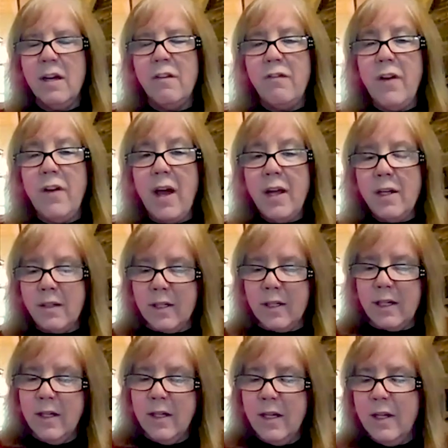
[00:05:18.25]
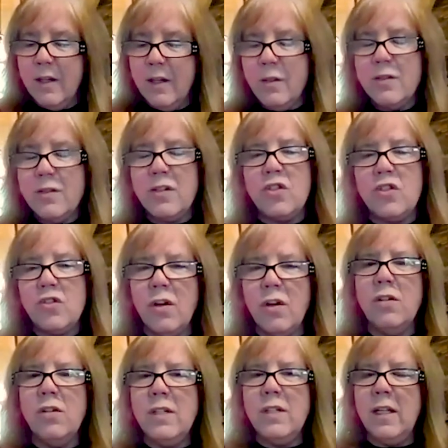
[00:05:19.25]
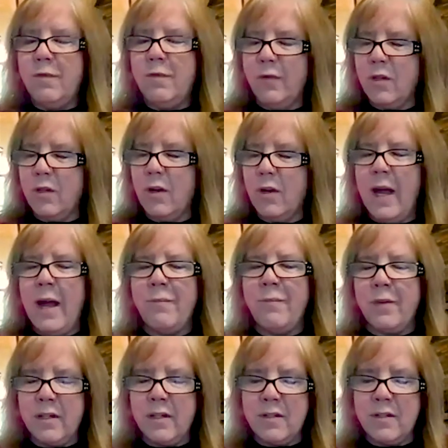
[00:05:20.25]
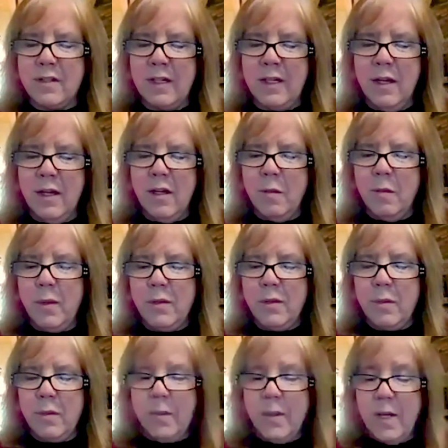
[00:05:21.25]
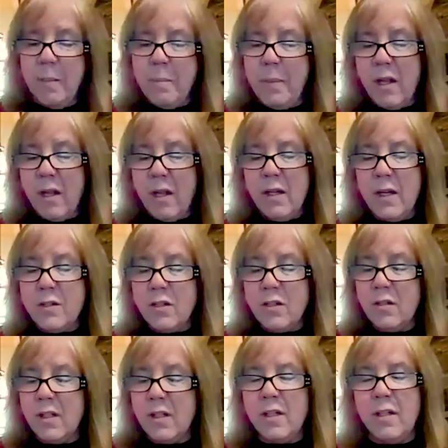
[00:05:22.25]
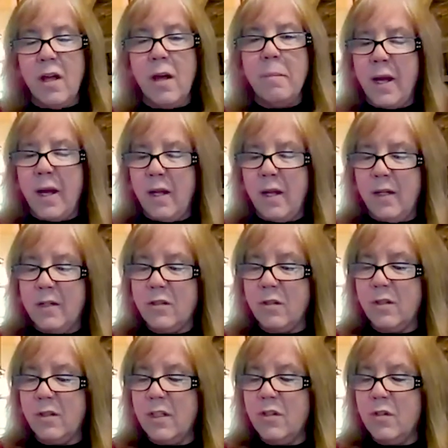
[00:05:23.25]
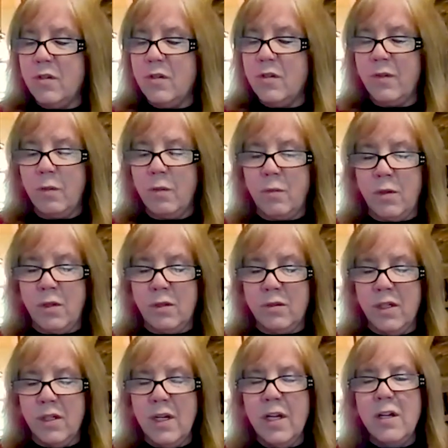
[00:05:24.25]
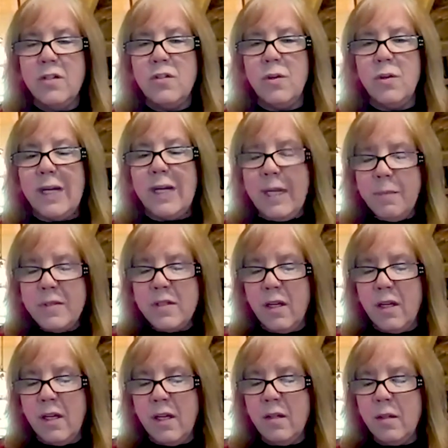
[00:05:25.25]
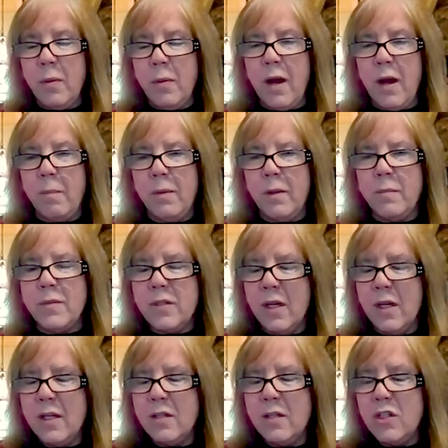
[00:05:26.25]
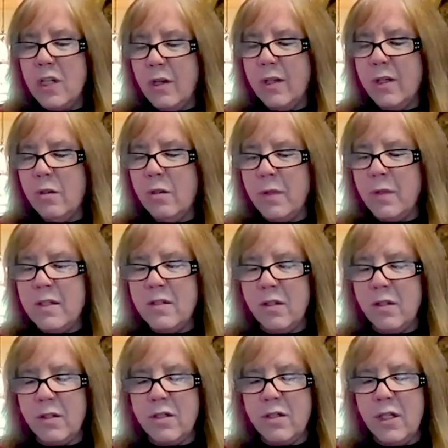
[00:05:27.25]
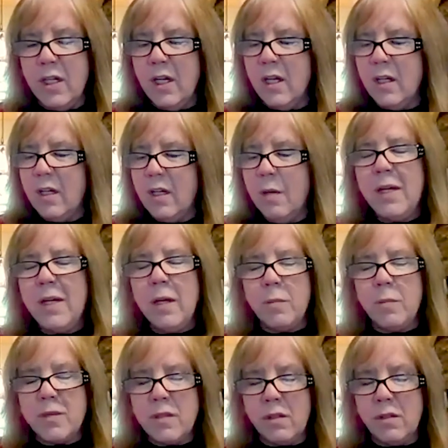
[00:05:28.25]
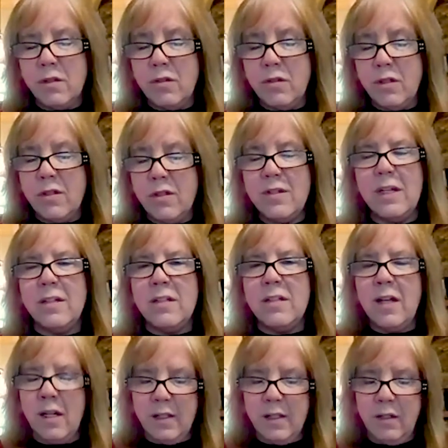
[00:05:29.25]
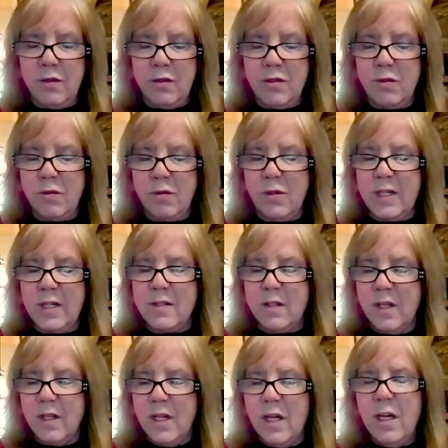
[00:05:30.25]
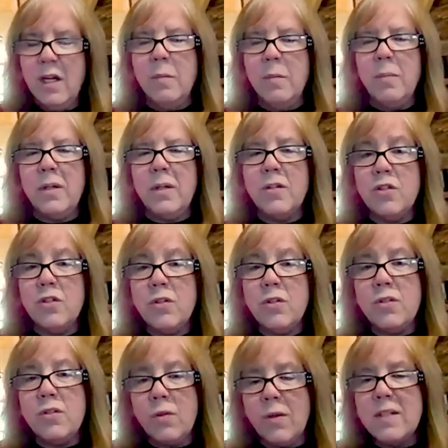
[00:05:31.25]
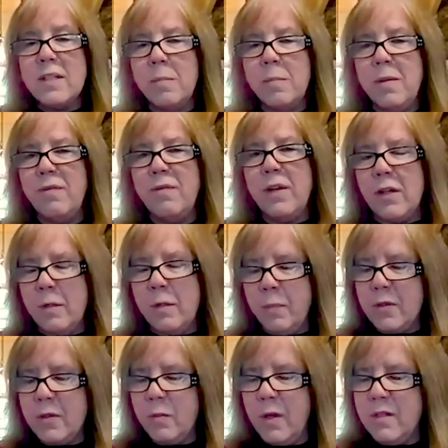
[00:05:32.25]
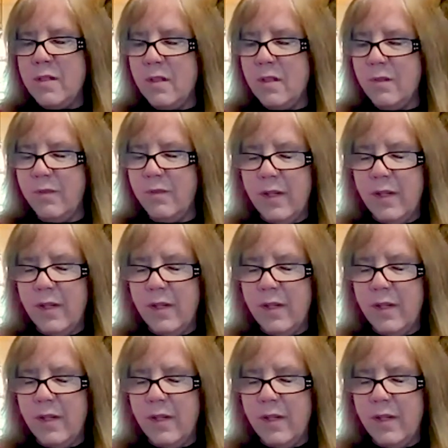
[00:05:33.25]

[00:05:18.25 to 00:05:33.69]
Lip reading: Finally, there is a strong need for your advocacy on both the biological and non-biological issues of the world. So keep studying the problems, sharing your research, coming up with solutions, and telling your stories, because your stories could be very persuasive.